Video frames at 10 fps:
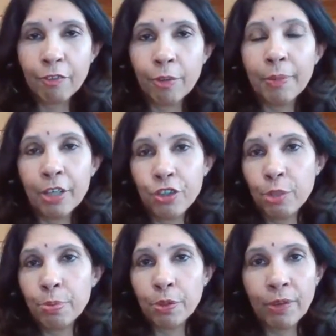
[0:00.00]
From there, she
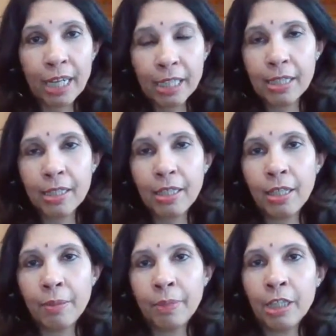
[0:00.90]
progressed
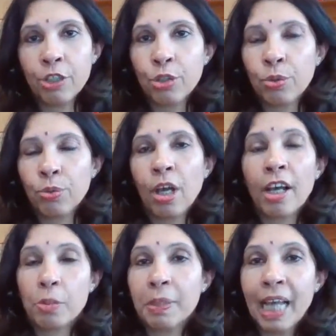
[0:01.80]
into the
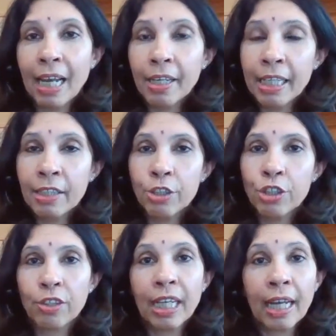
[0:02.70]
hospitality
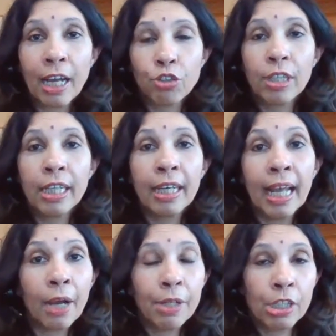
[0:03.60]
industry and actually
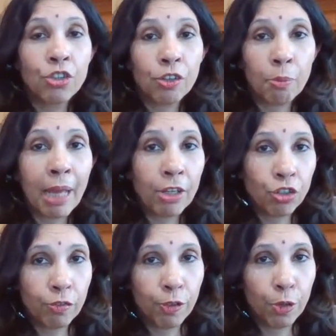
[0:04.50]
now is a general
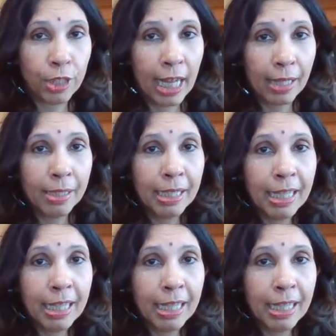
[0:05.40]
manager of a hotel.